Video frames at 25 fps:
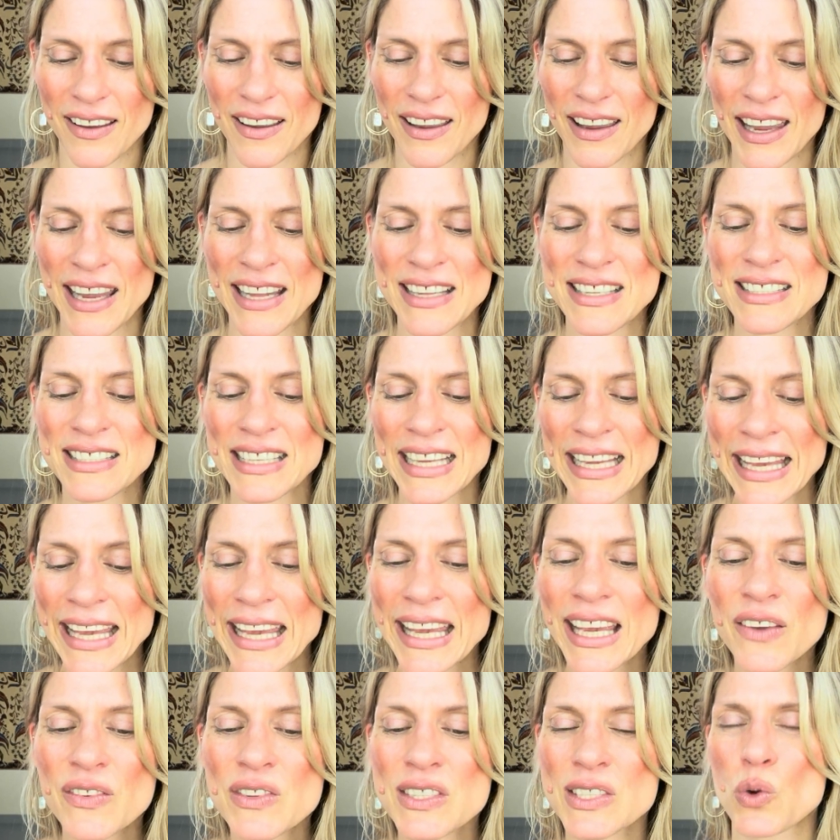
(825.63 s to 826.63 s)
it's the
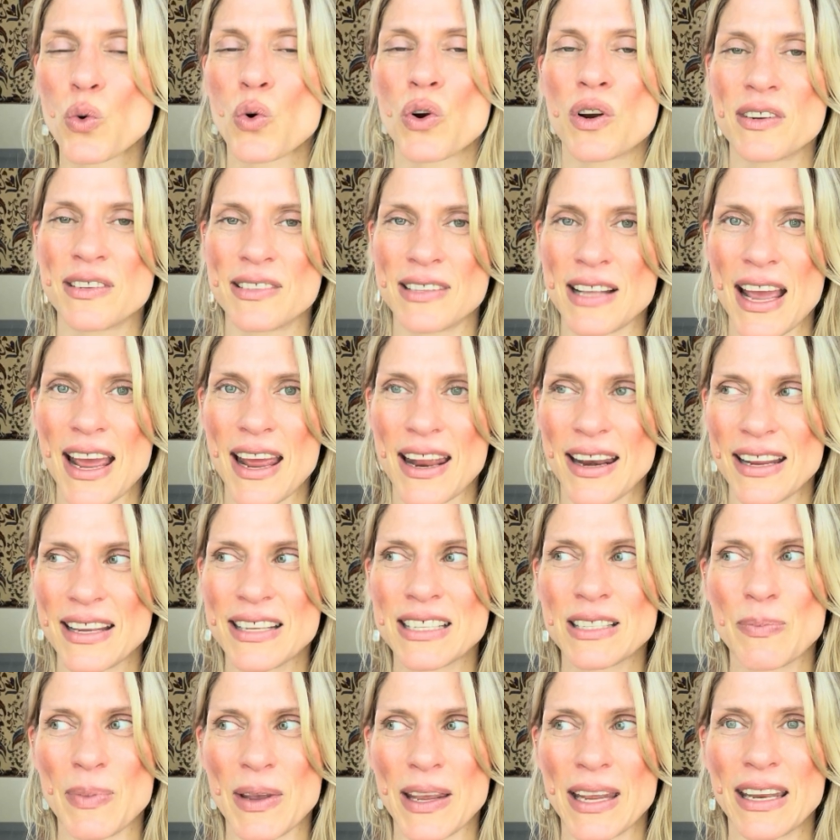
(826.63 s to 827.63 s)
King of Swords that
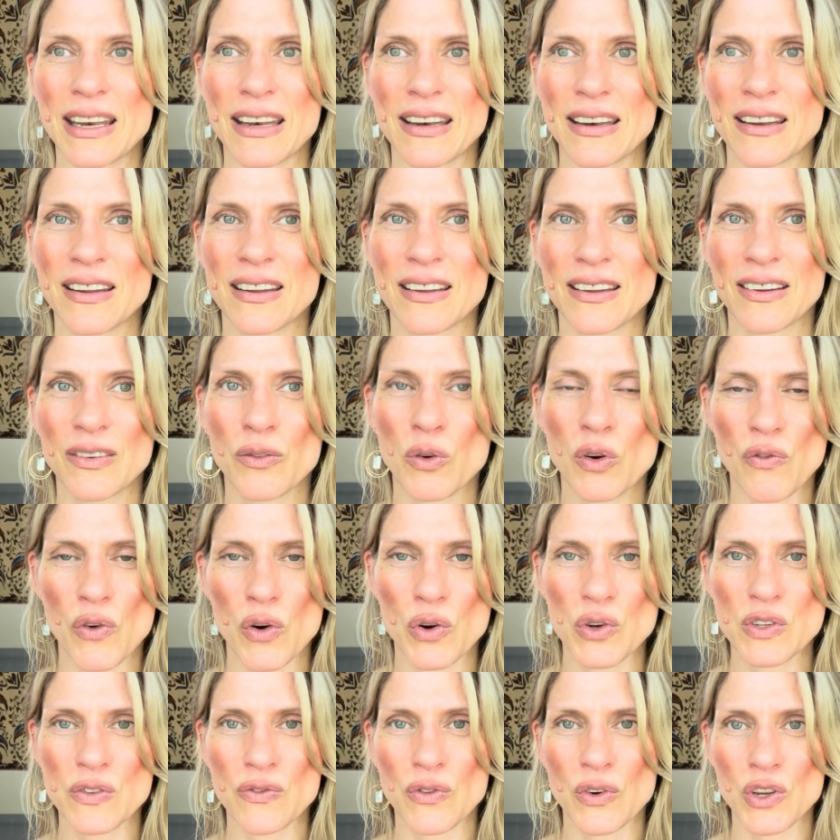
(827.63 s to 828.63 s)
has been
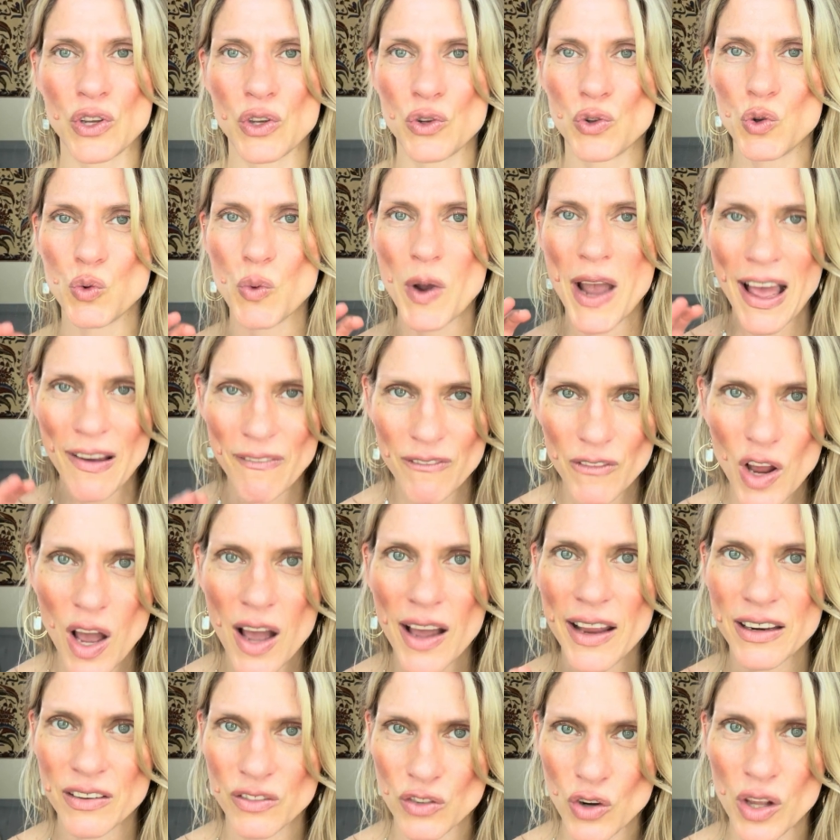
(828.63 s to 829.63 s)
reversed for you. You have
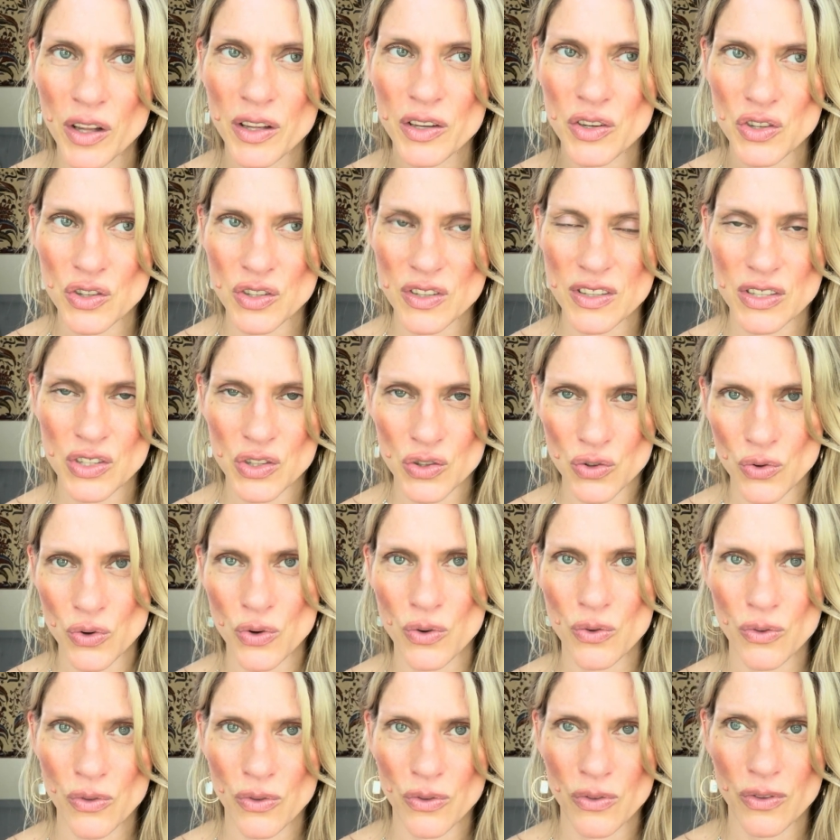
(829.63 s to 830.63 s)
not acknowledged this
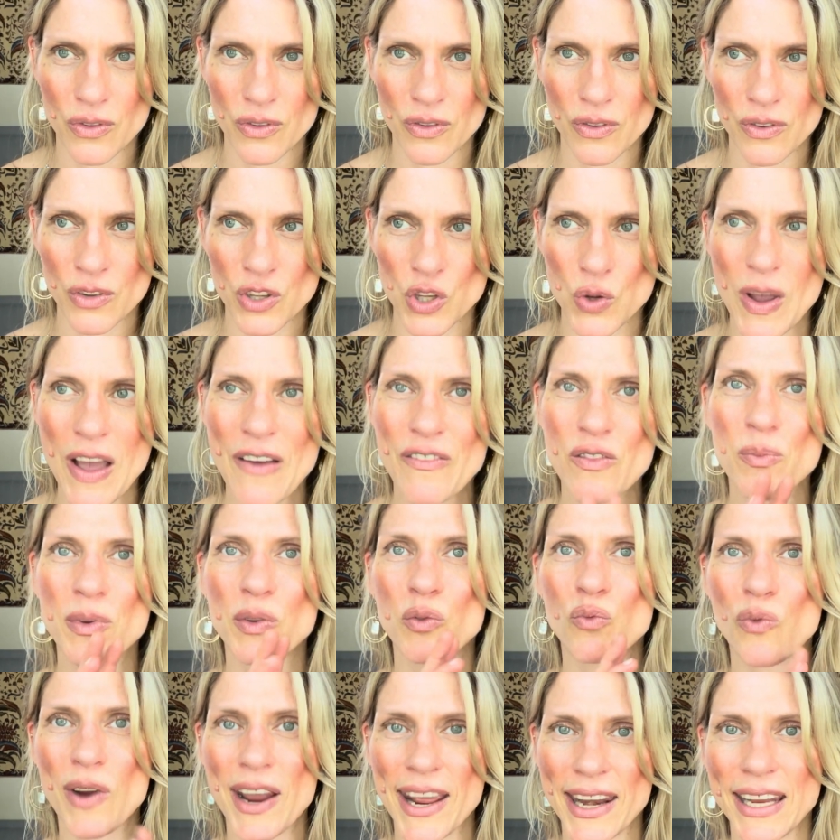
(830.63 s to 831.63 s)
truth. You haven't
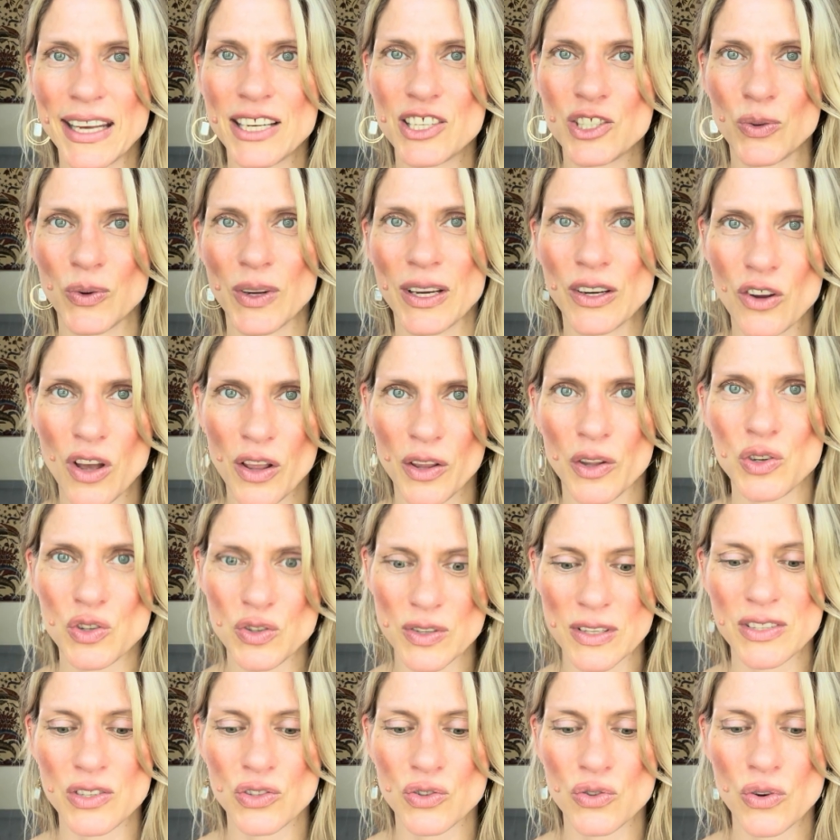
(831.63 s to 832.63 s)
been ready to acknowledge
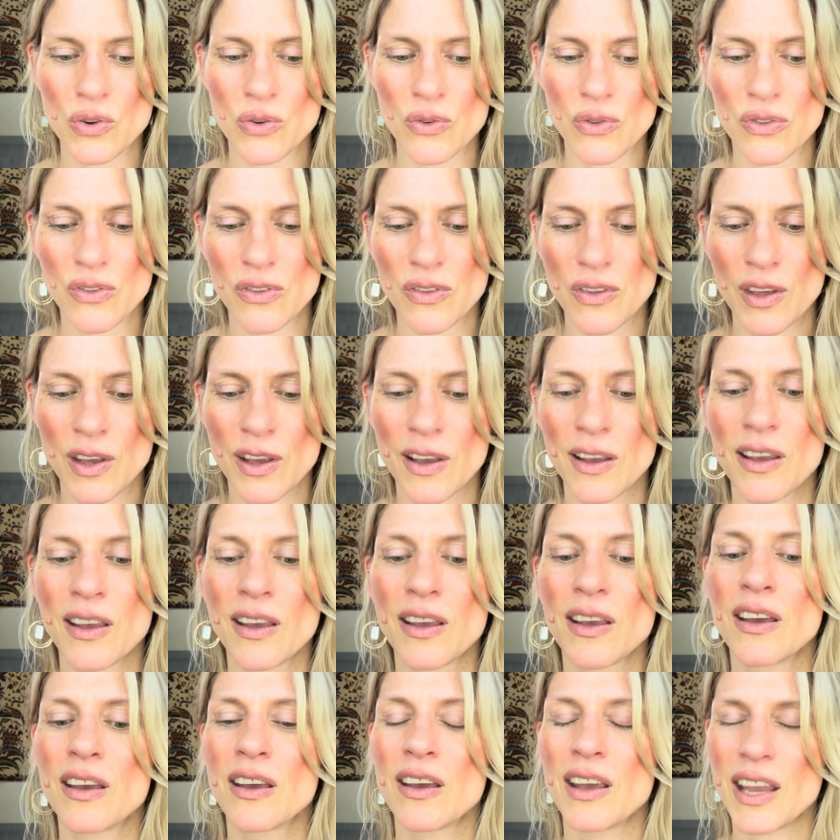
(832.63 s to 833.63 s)
this truth.
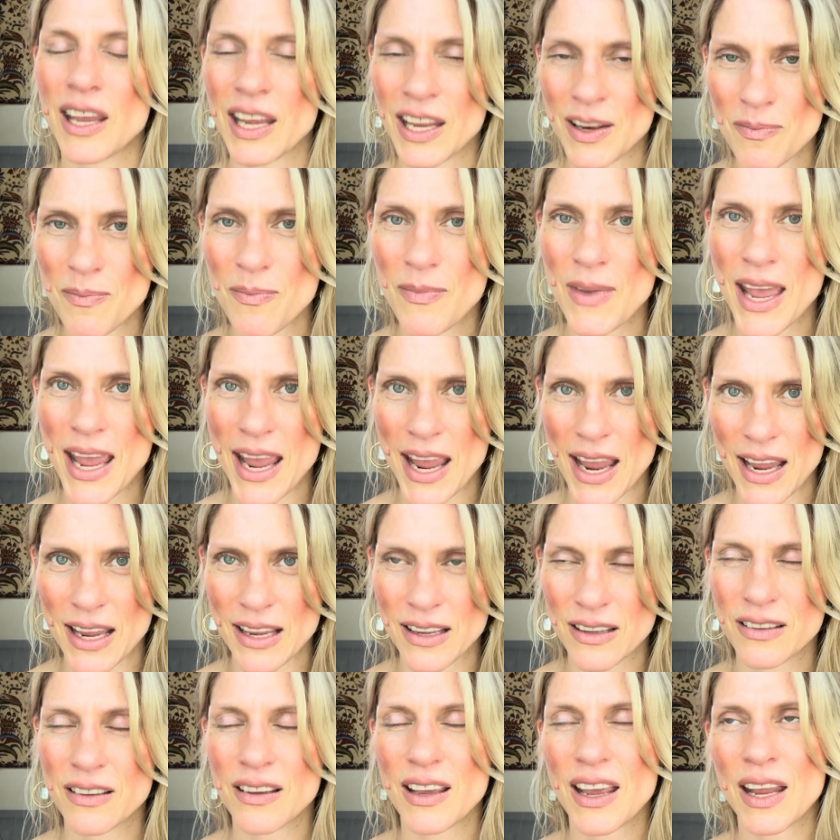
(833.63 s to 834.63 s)
In
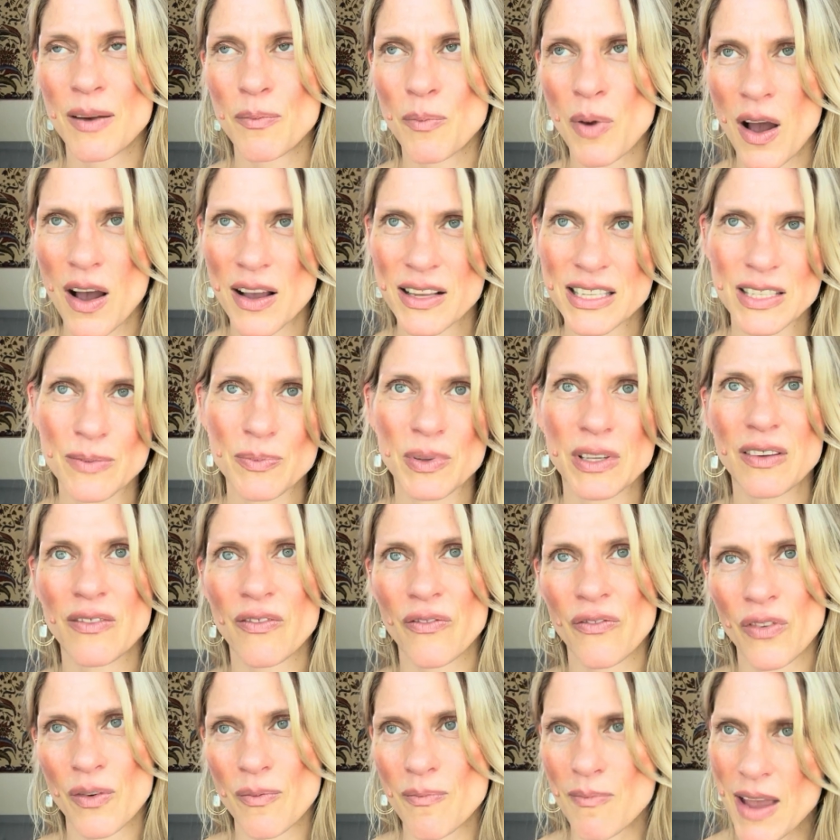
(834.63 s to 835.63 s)
May, and possibly
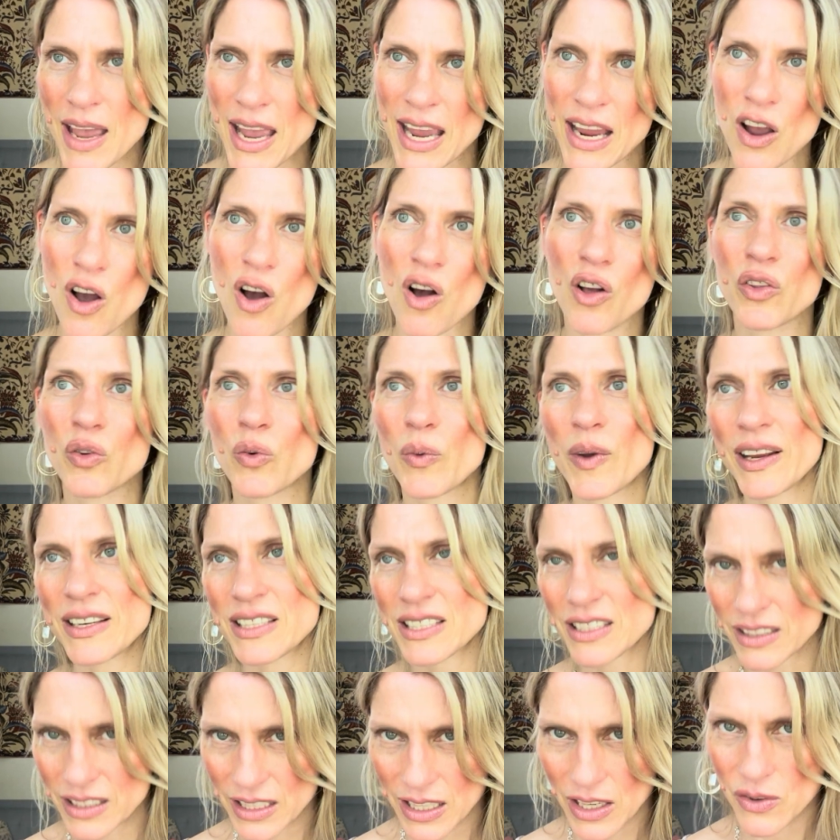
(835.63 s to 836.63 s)
from May all the way
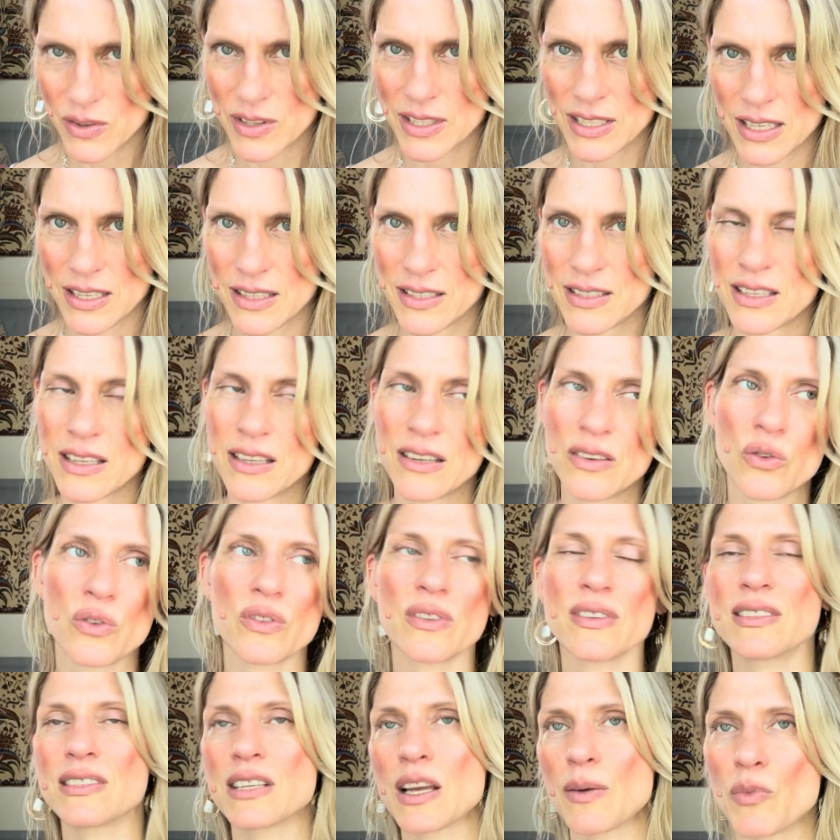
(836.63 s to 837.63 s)
to Leo season or
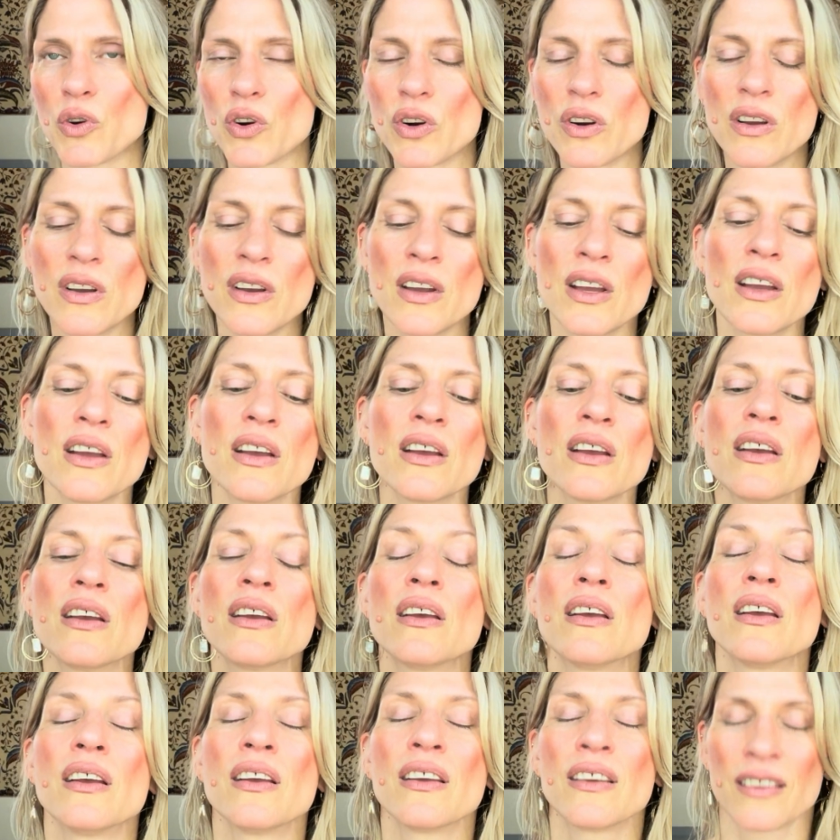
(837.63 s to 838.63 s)
the summer,
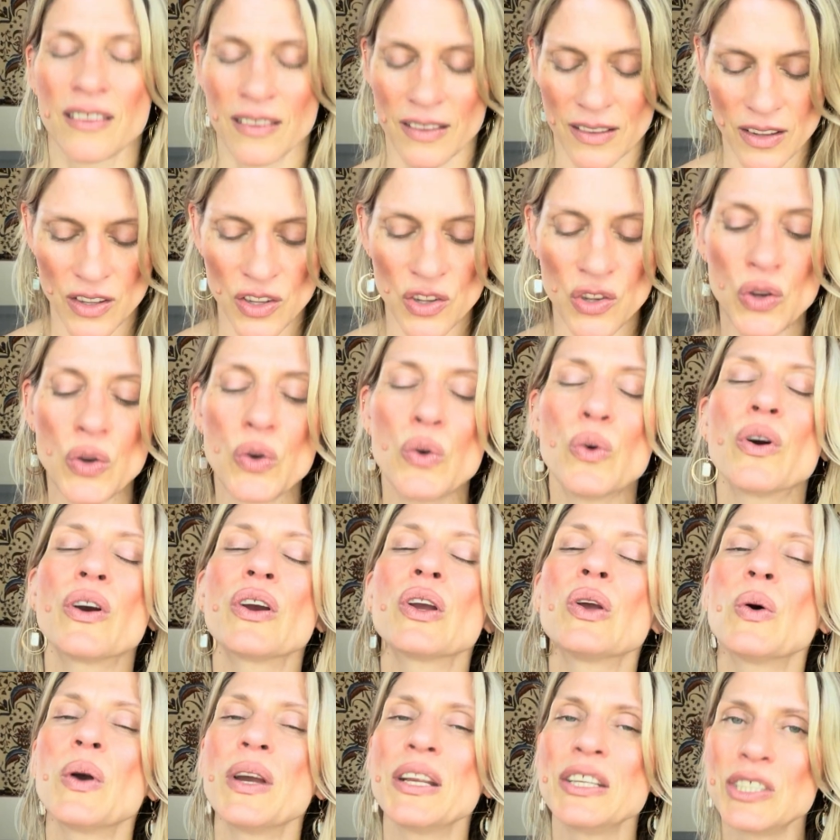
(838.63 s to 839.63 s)
you are
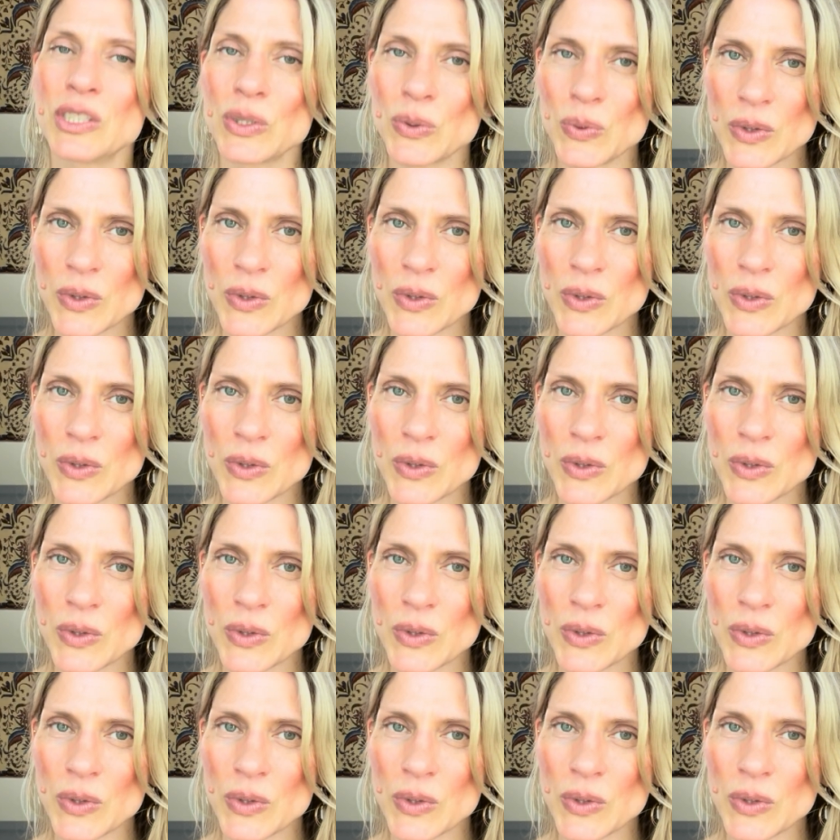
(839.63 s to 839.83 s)
going to